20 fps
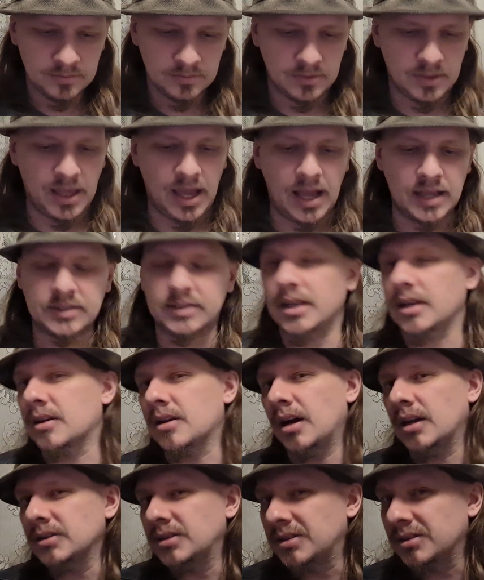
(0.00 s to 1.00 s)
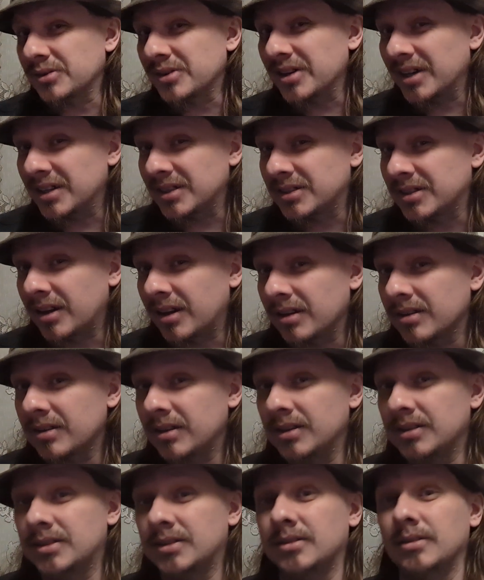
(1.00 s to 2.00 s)
The Aztec gods still kind of suck.
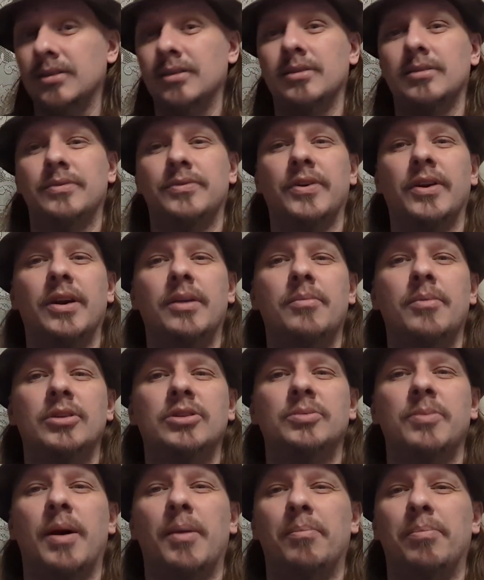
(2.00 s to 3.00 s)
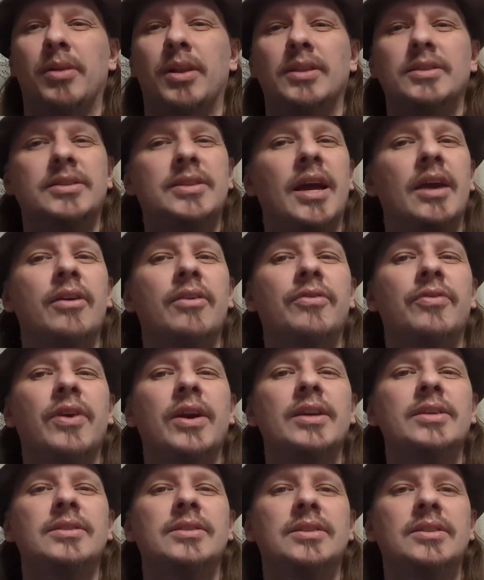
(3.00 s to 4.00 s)
It's still very much about blood
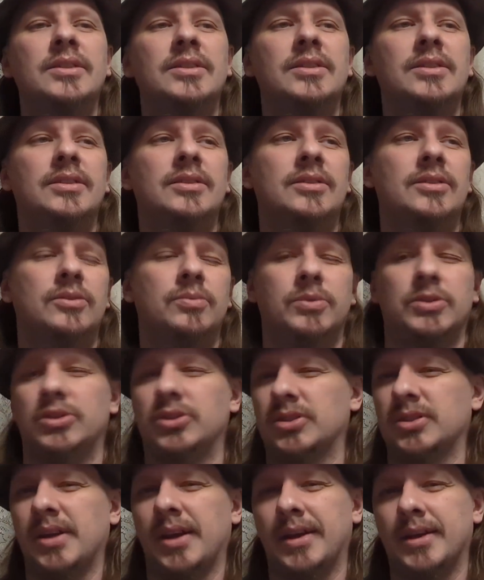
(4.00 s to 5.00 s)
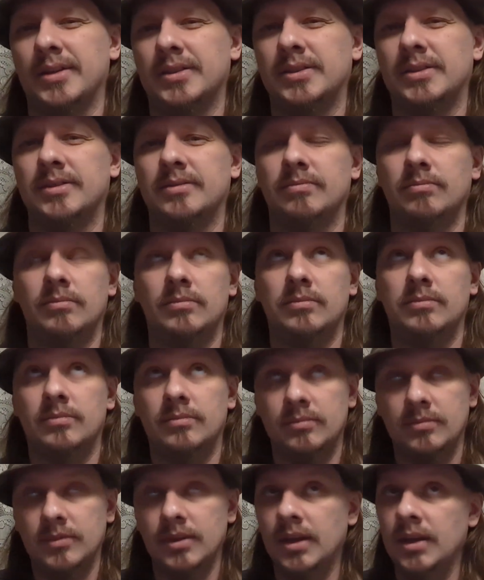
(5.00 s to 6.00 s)
sacrifices, which kind of,
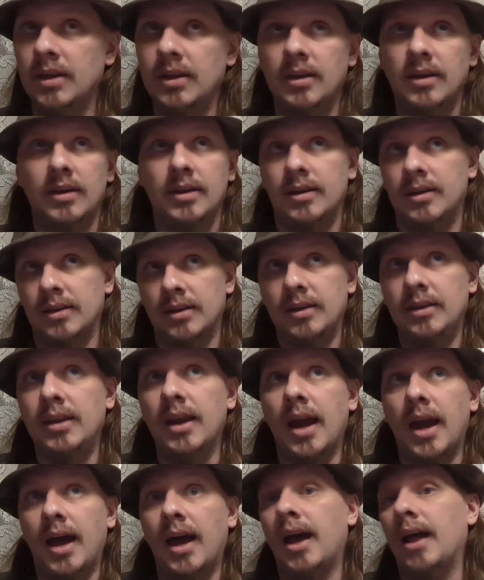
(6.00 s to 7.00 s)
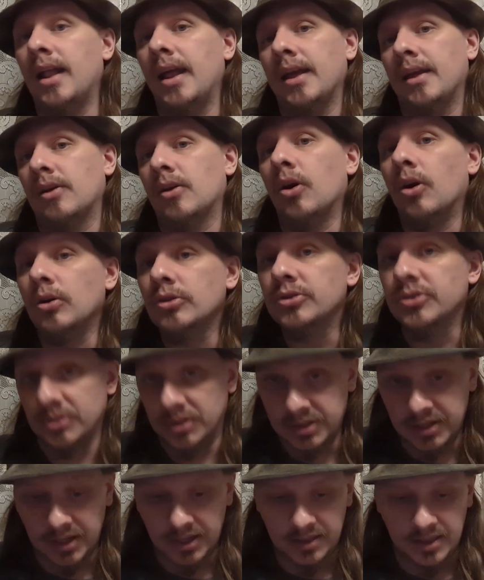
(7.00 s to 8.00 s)
yeah, like
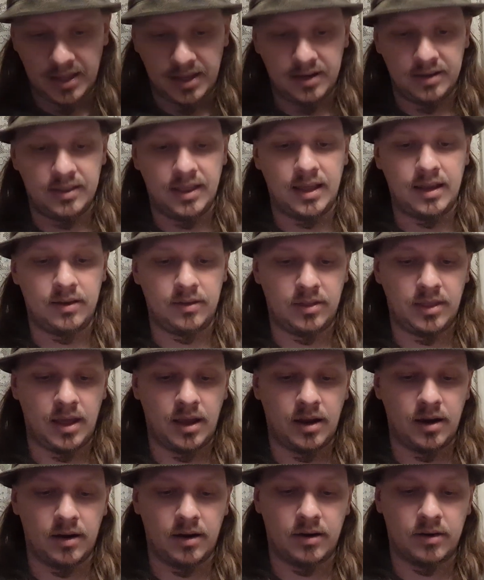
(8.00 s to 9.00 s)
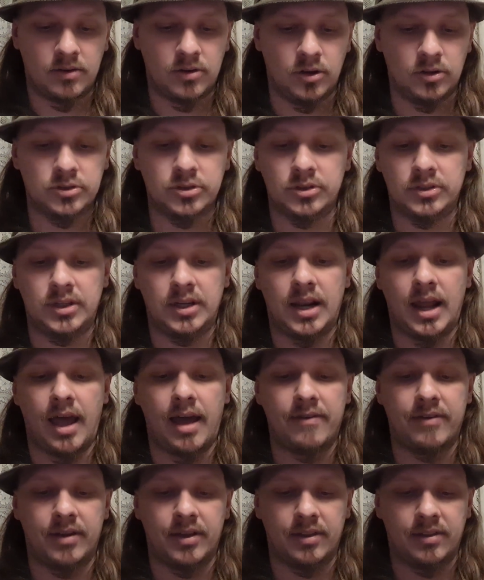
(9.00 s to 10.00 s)
culturally, their culture did
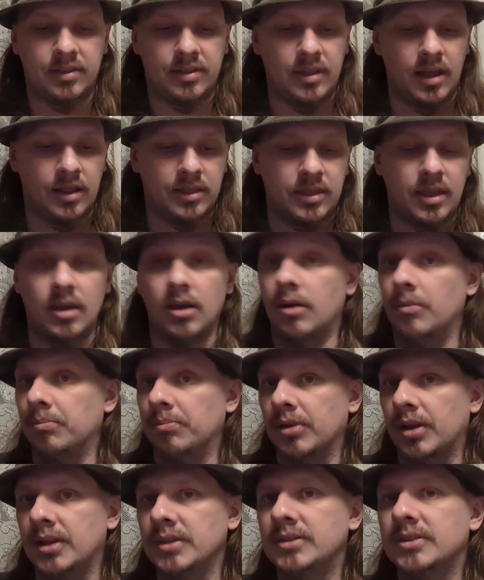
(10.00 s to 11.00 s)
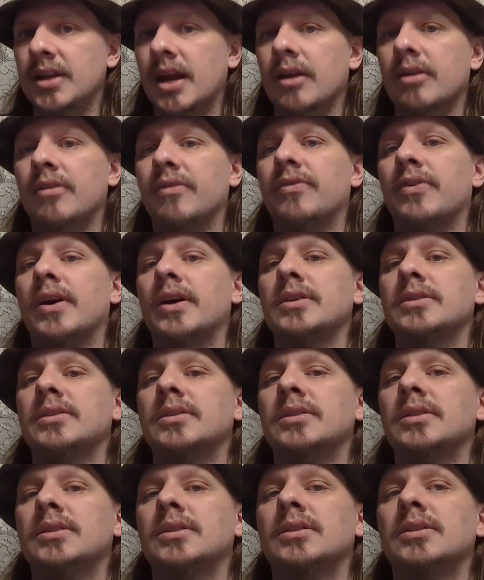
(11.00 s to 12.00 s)
have a thing on blood
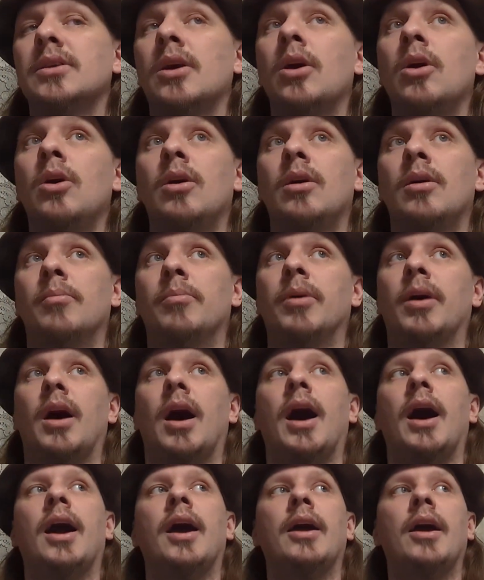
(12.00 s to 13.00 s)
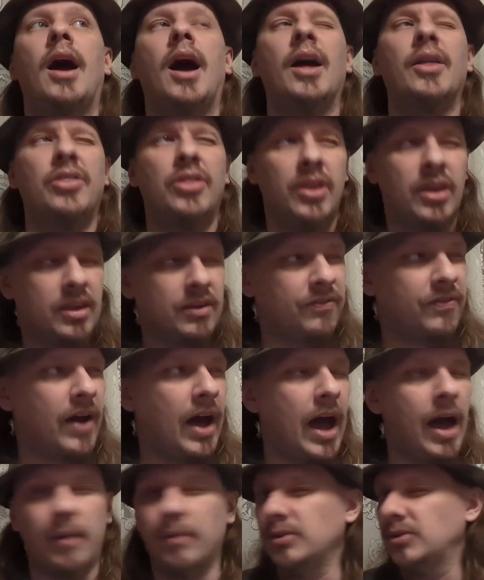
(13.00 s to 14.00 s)
sacrifices, but I think if
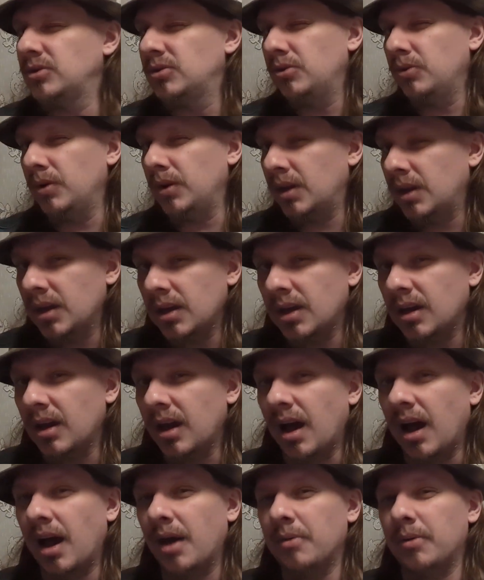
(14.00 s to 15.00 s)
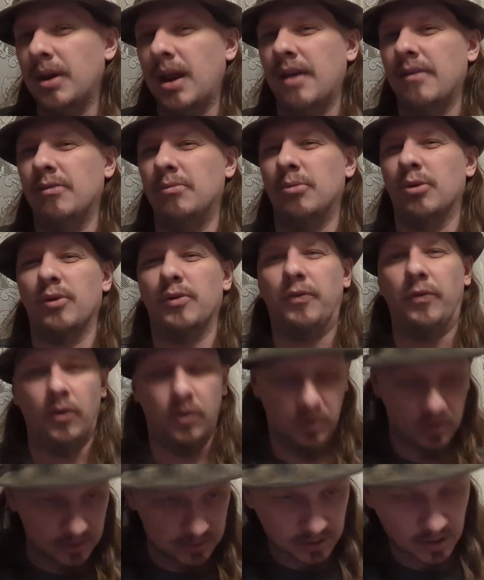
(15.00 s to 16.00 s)
I was doing it, I would have a more
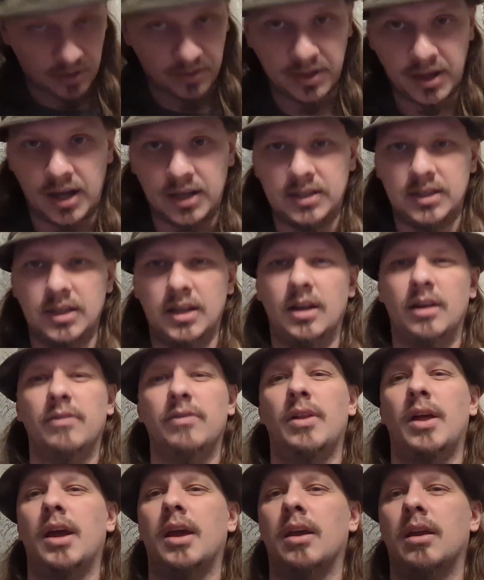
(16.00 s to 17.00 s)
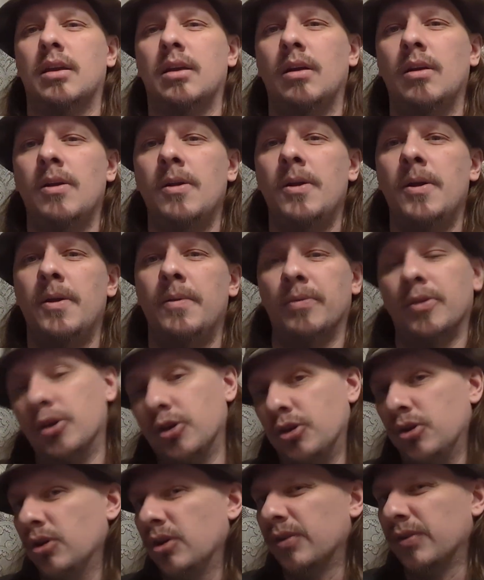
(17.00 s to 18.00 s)
focus on the idea of like the
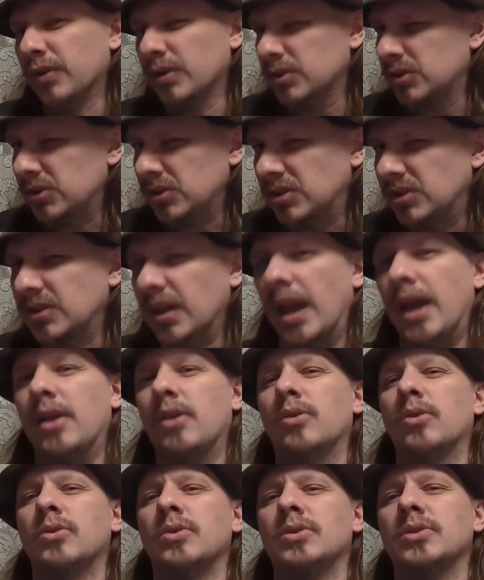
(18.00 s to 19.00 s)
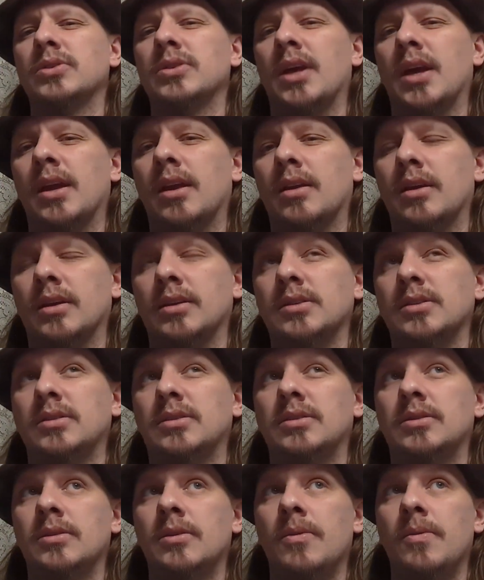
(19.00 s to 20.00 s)
universal cycles, like
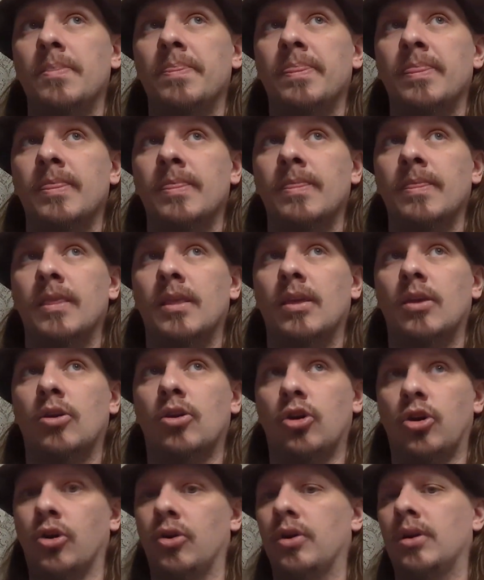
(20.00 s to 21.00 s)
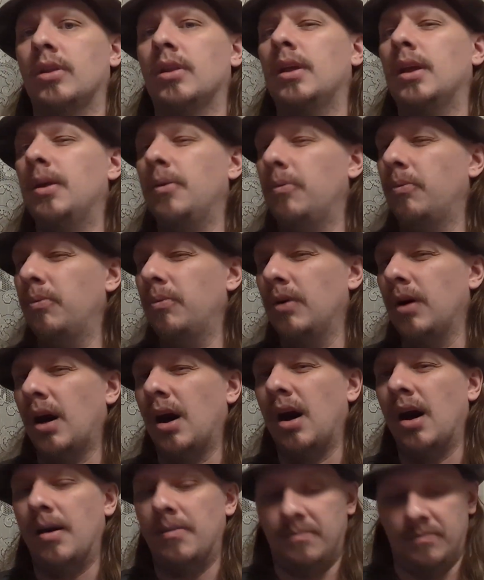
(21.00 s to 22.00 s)
because currently,
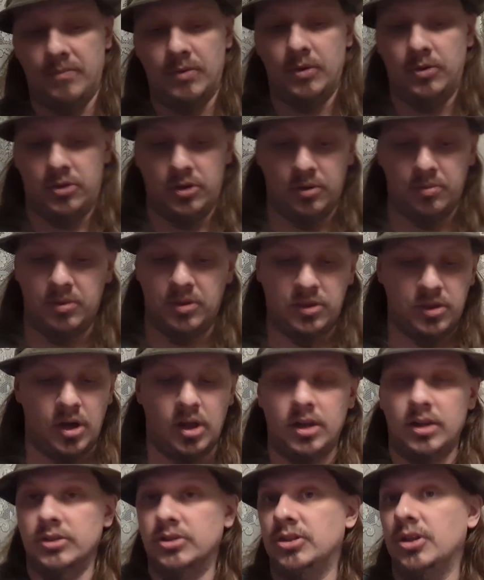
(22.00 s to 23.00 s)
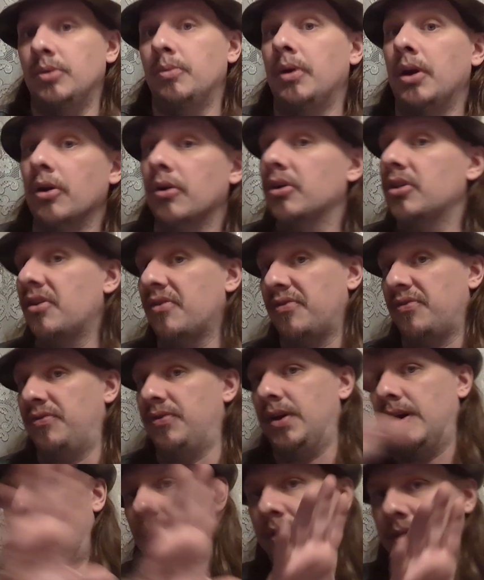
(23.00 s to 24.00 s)
with their mythology, we are in the
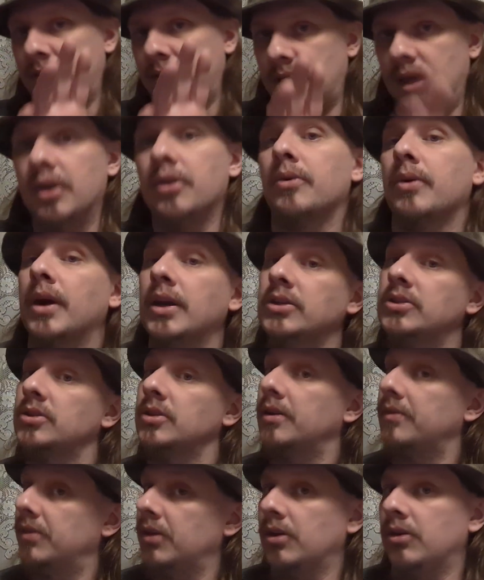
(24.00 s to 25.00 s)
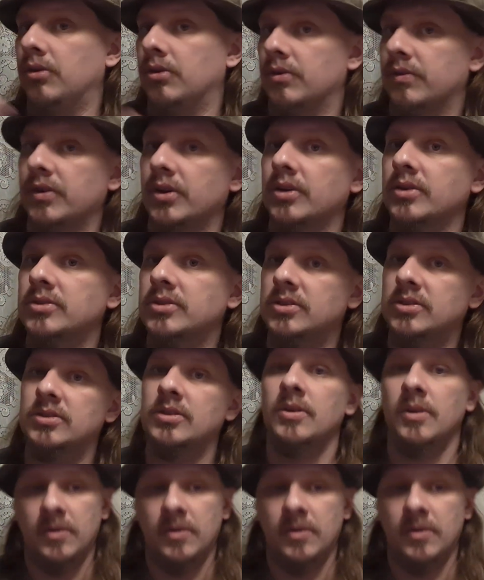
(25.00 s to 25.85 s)
fifth iteration of the universe.